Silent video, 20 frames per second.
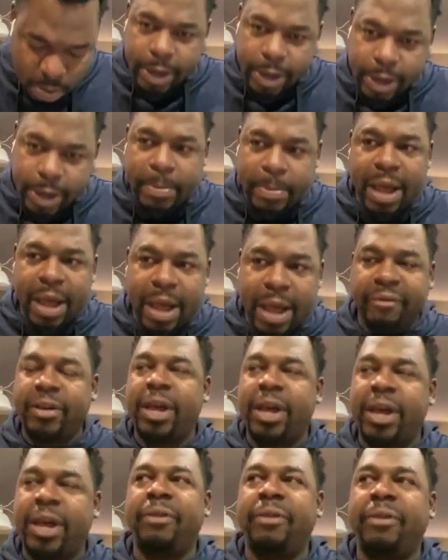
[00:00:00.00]
amount of
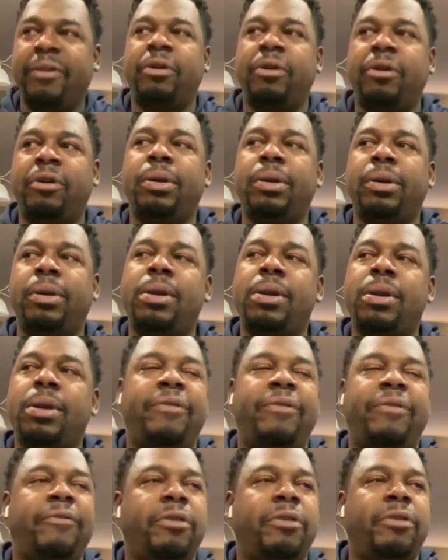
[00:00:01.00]
comfort
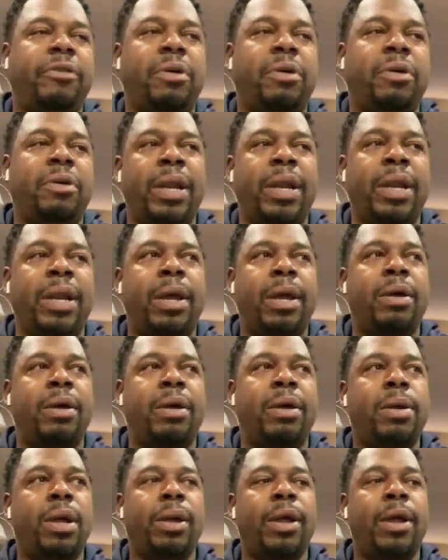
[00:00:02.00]
comfort right now,
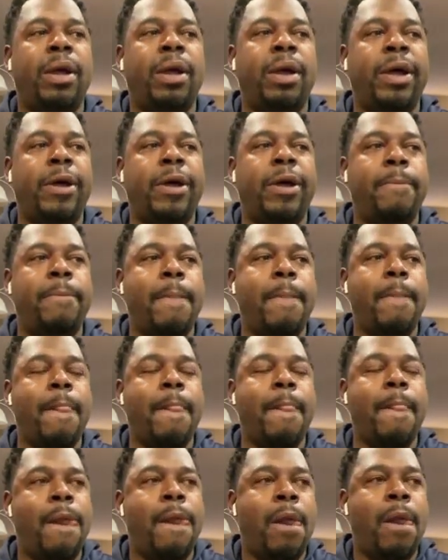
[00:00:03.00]
um,
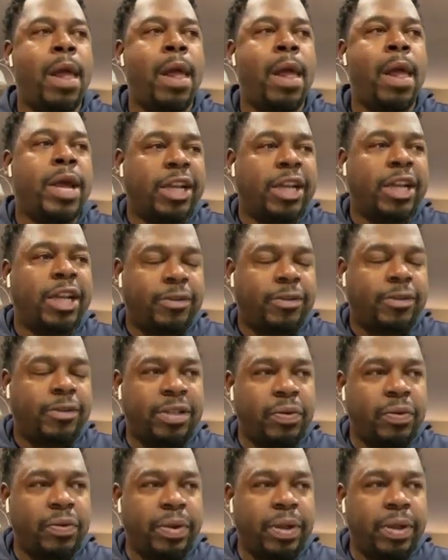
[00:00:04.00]

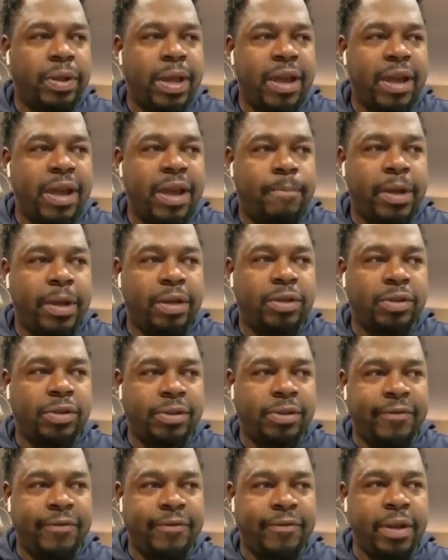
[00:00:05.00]
especially when you have
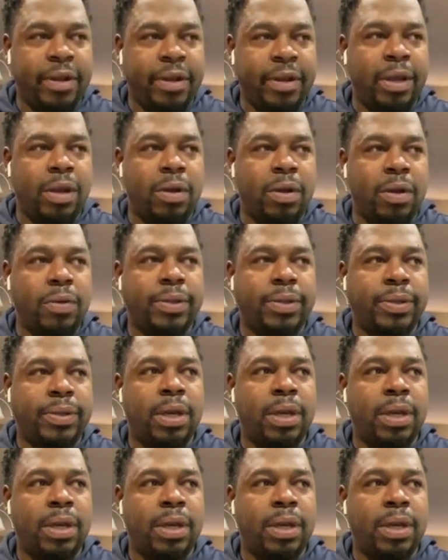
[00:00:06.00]
pictures and videos.